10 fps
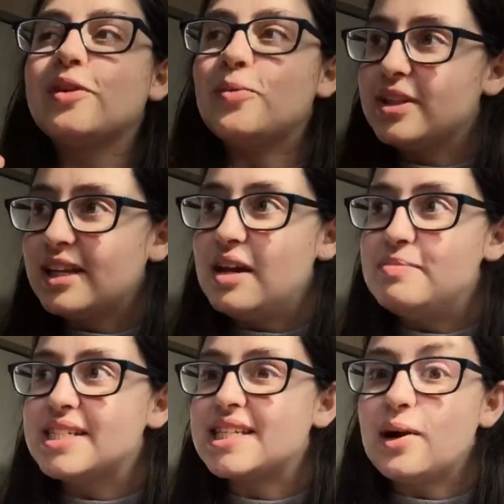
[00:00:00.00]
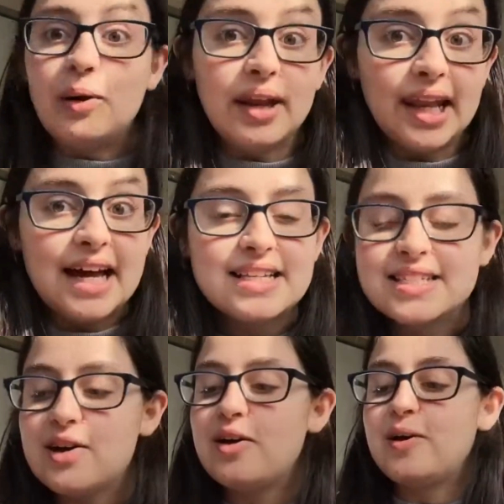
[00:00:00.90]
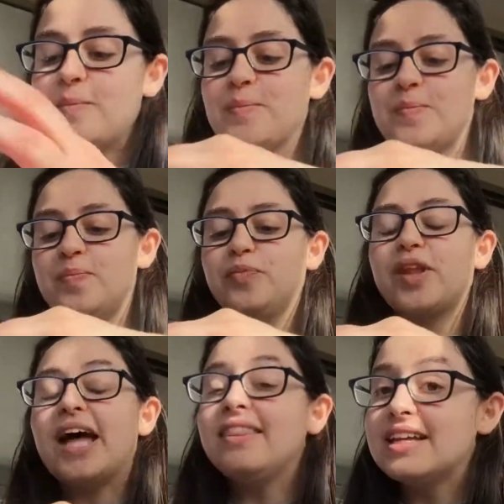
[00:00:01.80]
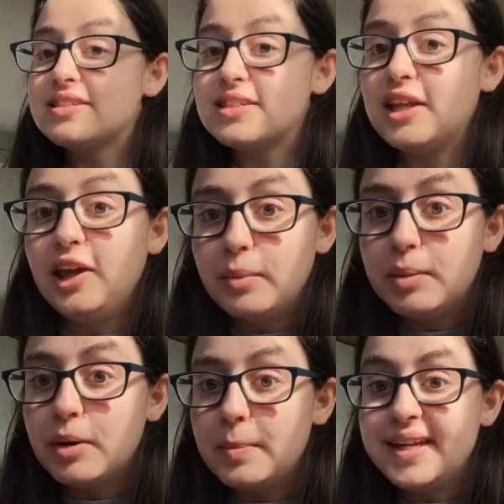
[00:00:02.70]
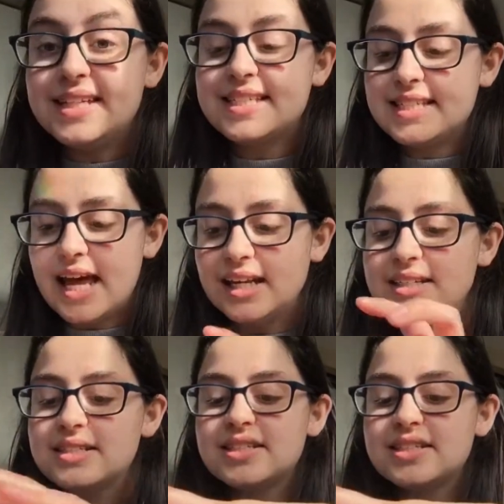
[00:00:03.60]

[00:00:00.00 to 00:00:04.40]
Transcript: the one that I missed out on last time, and this is the Yummy Mummy scent.